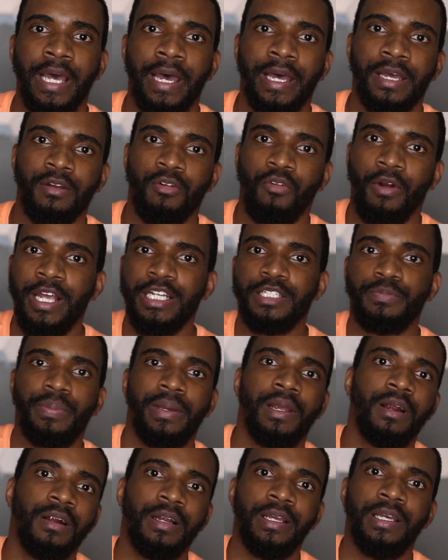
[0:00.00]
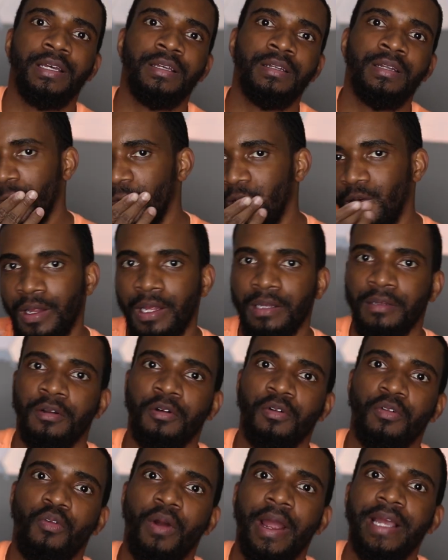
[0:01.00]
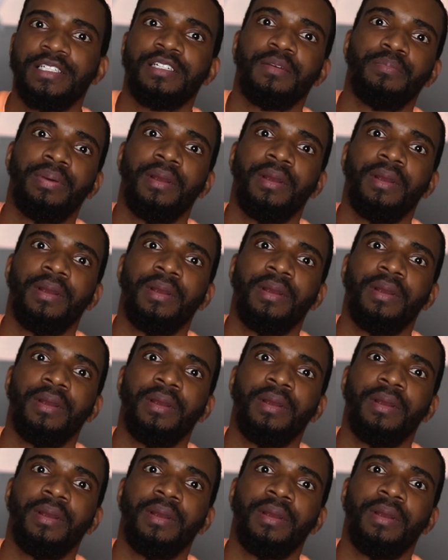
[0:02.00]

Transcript: that grace period, you know, that little gracing